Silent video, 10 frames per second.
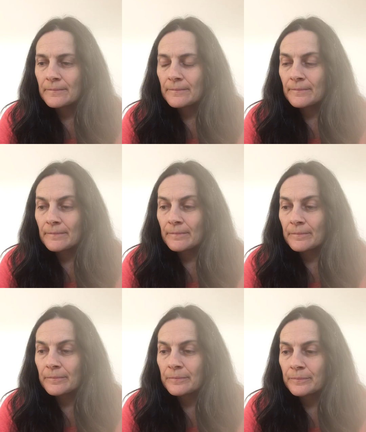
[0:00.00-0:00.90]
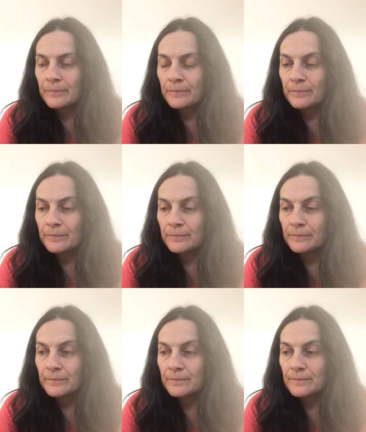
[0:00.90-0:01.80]

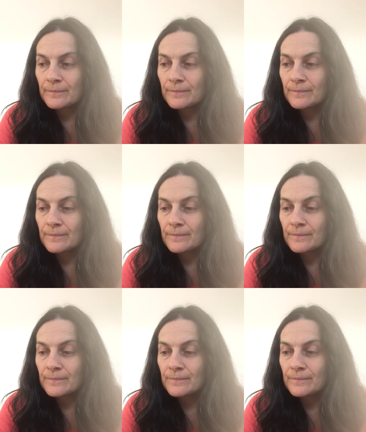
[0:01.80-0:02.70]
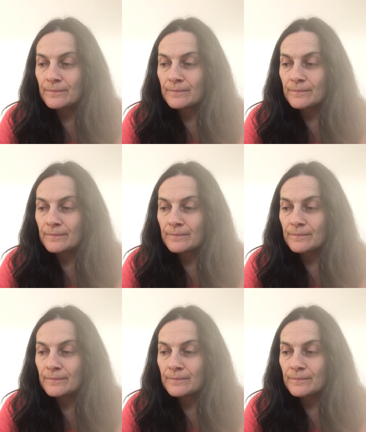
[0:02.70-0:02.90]
[no speech]